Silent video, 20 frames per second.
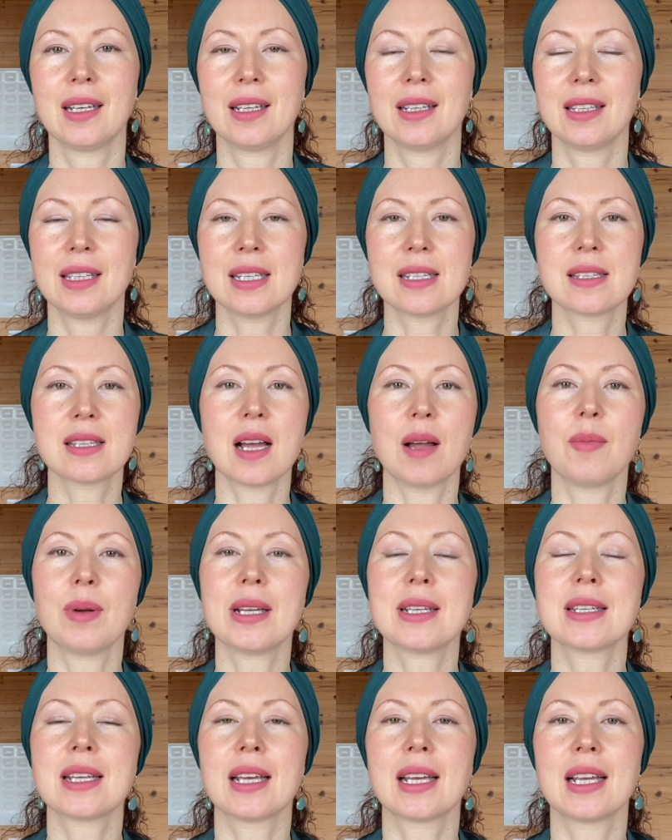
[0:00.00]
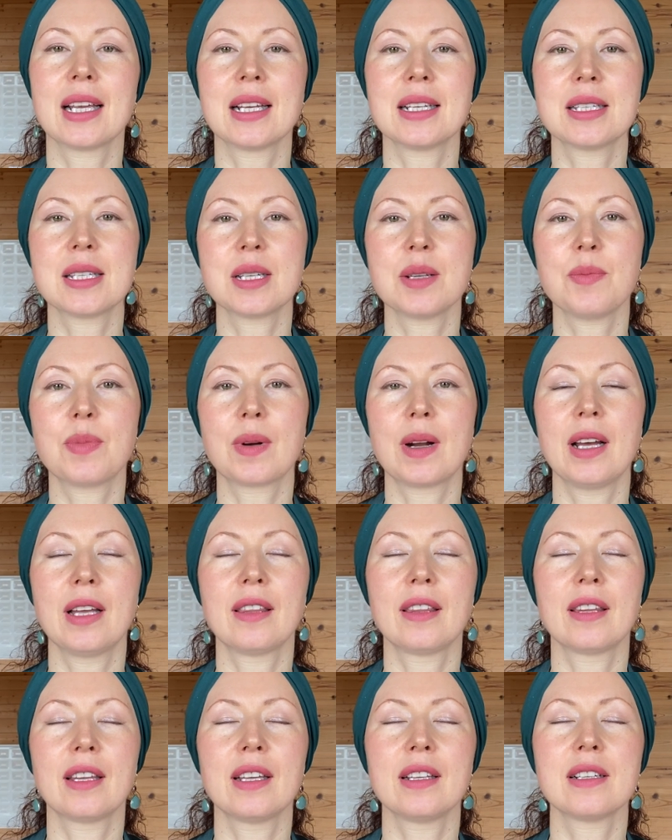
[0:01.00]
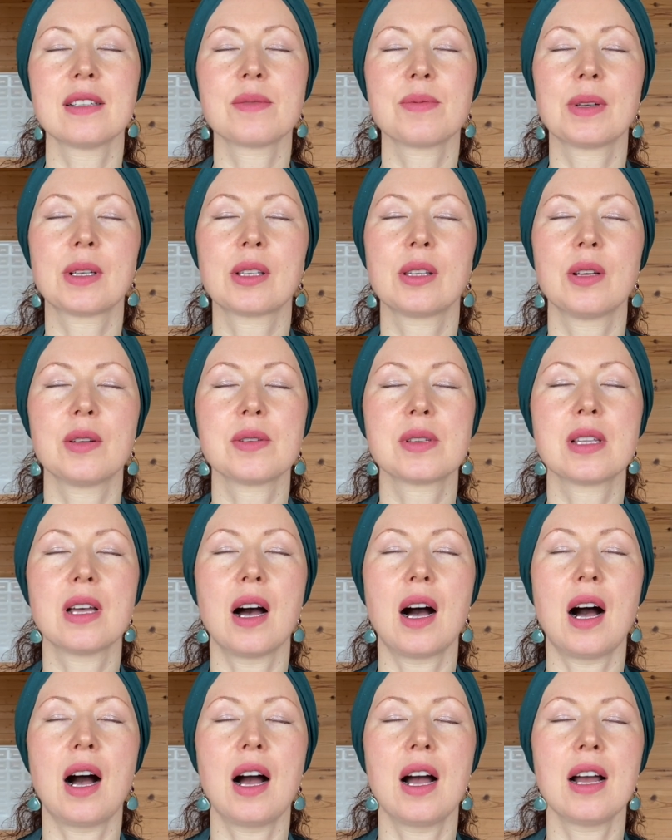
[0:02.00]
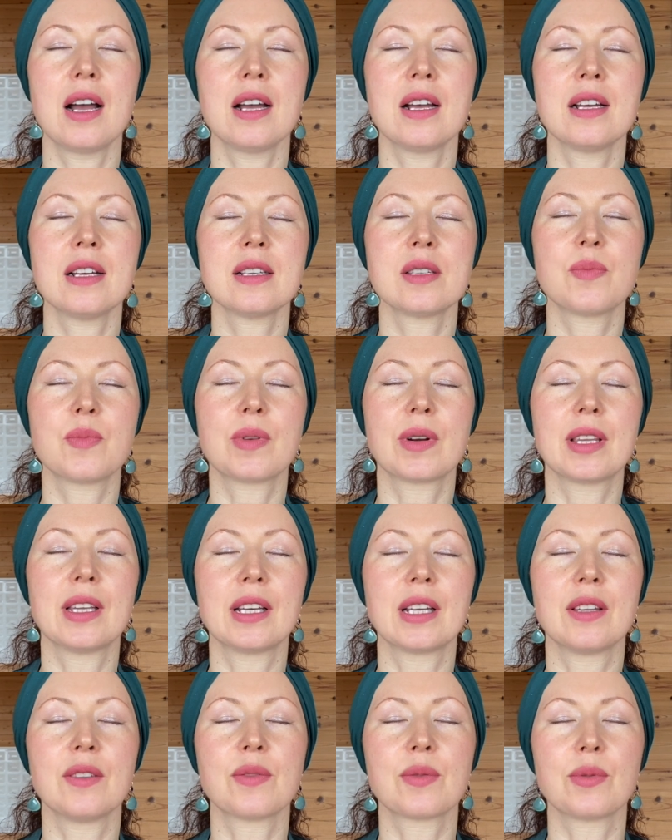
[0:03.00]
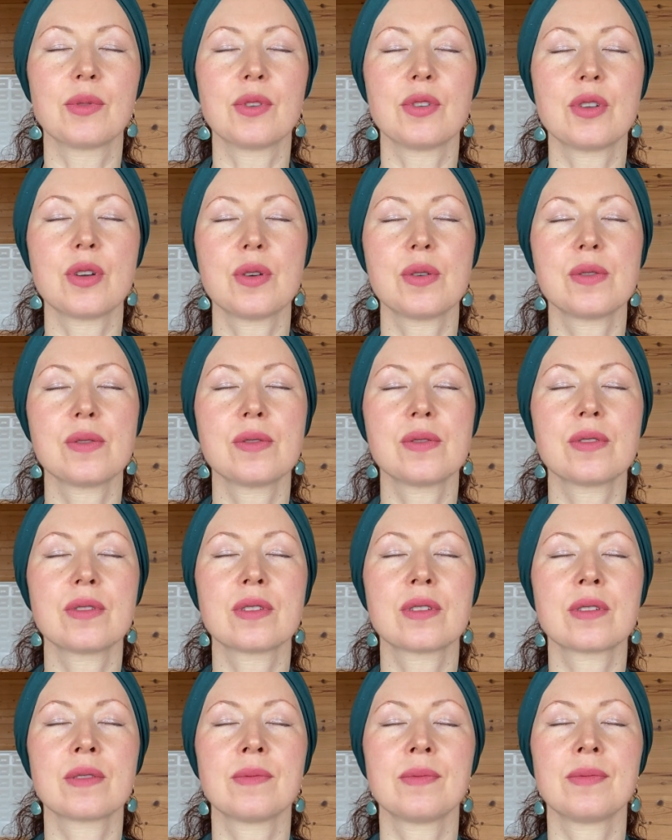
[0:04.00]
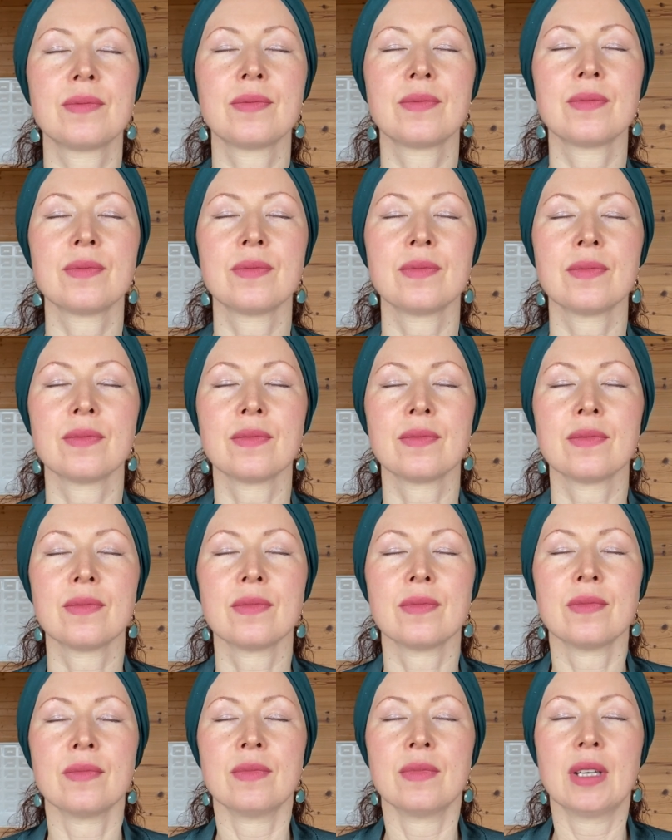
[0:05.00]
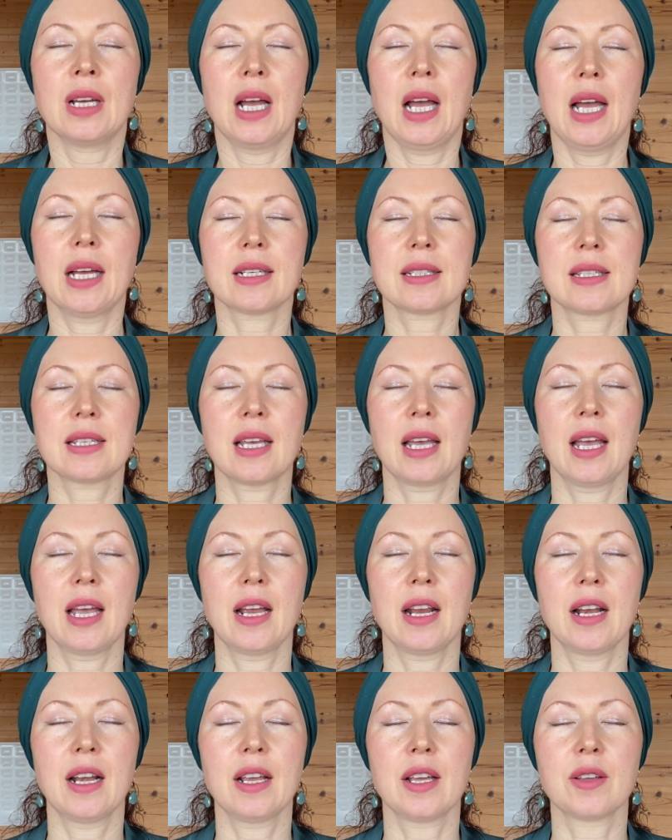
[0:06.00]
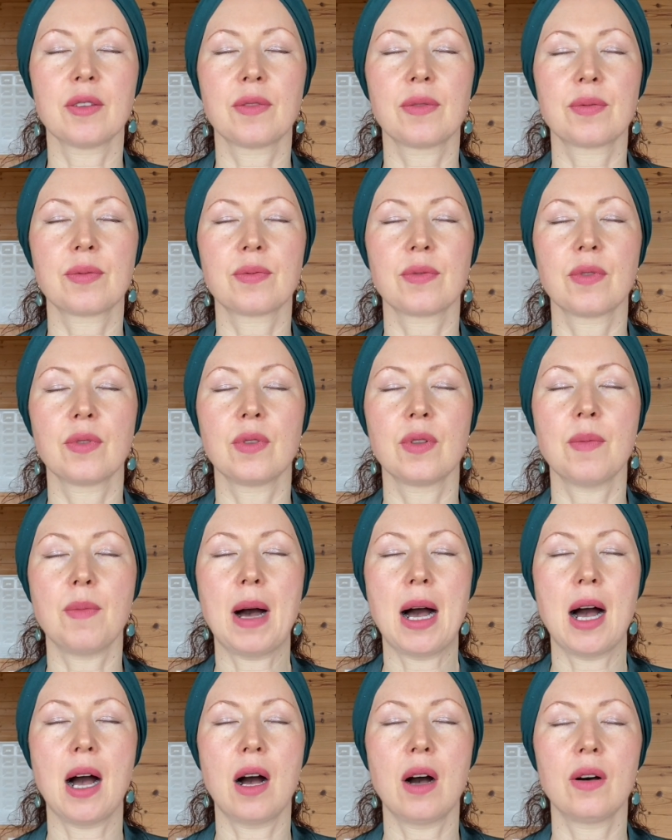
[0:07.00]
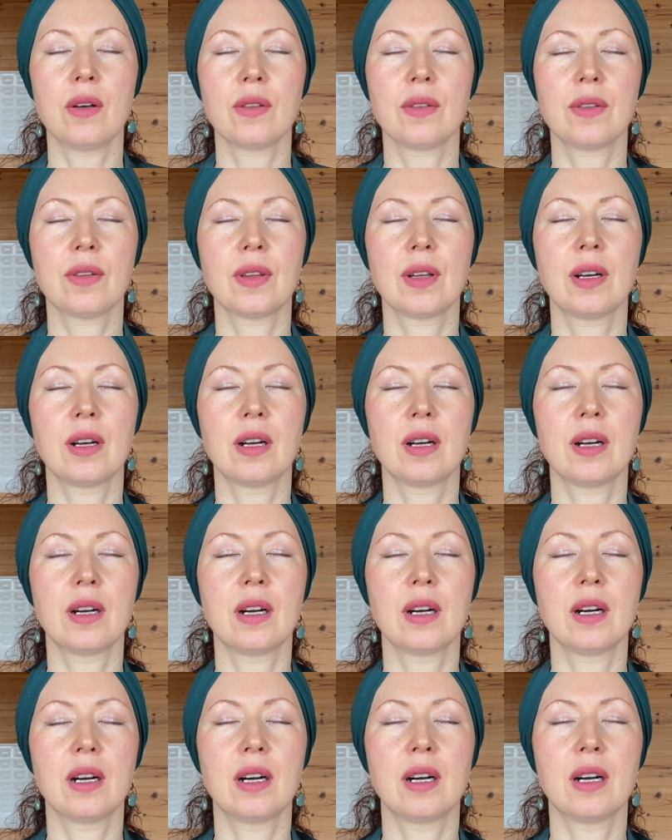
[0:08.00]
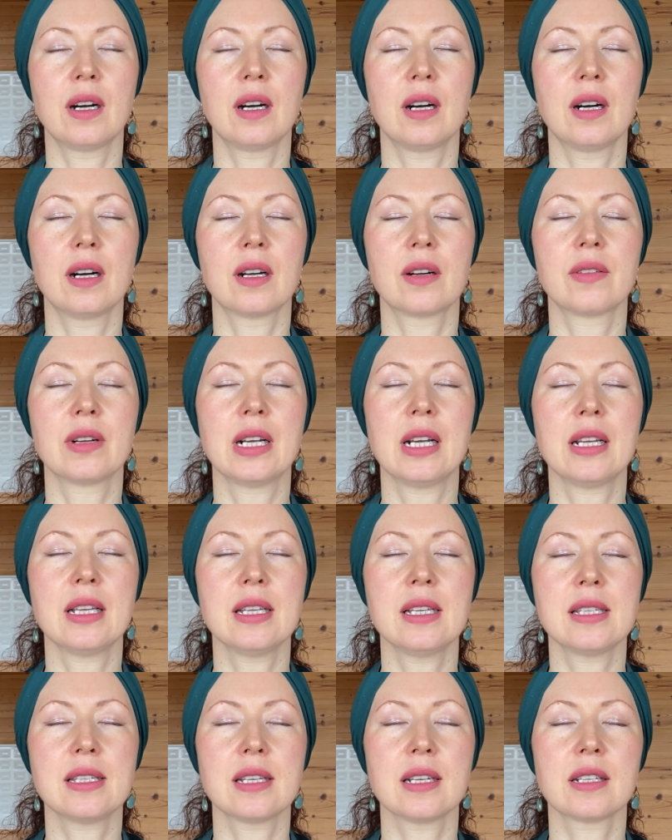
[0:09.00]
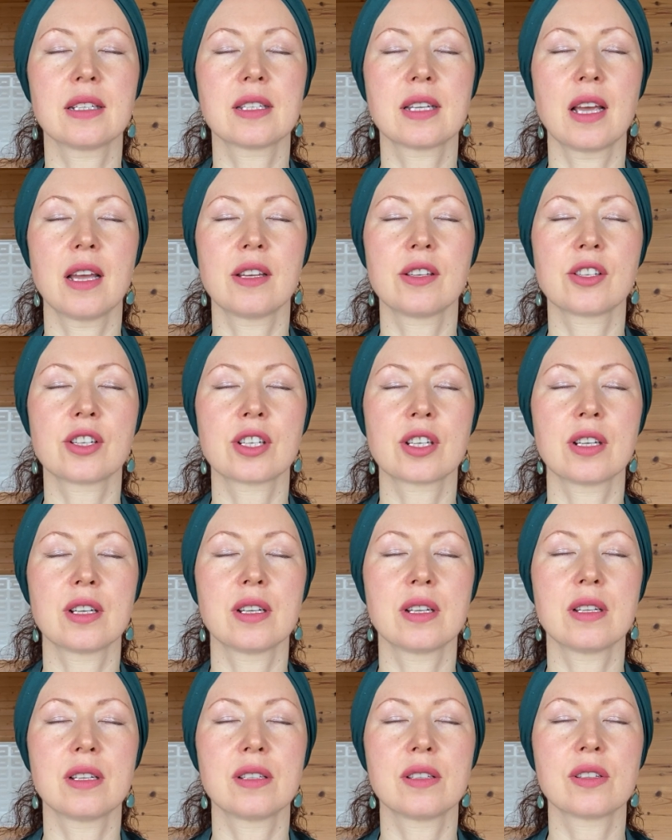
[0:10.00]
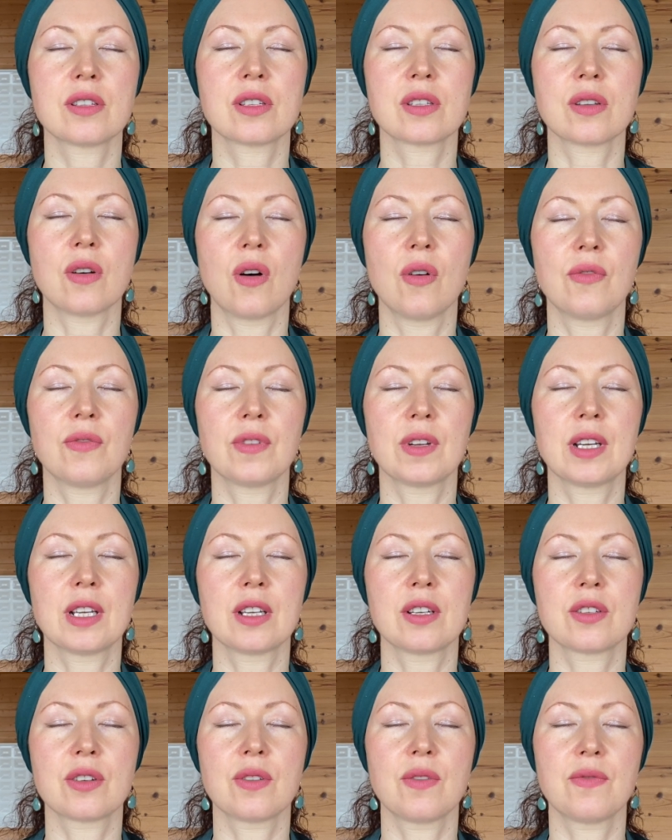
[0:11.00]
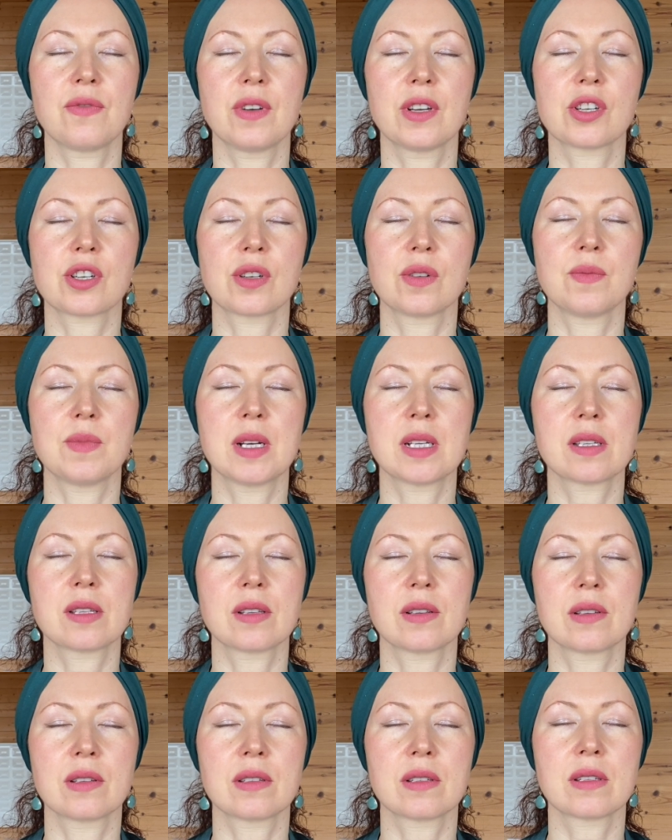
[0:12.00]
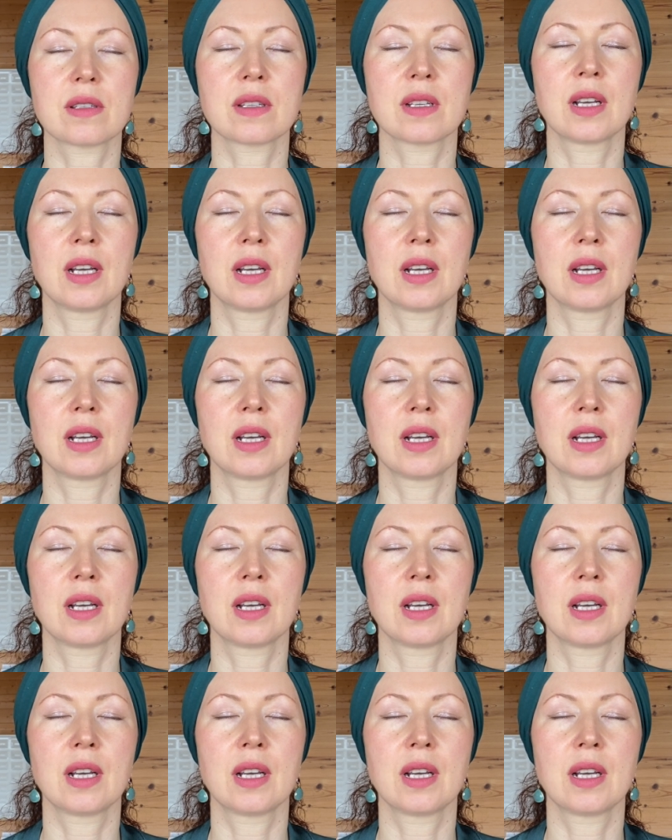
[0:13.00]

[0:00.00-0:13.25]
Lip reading: Let's start by taking a deep breath in as we close the eyes, breathing in through the nose. Exhaling through the mouth, releasing tension, softening into your facial muscles.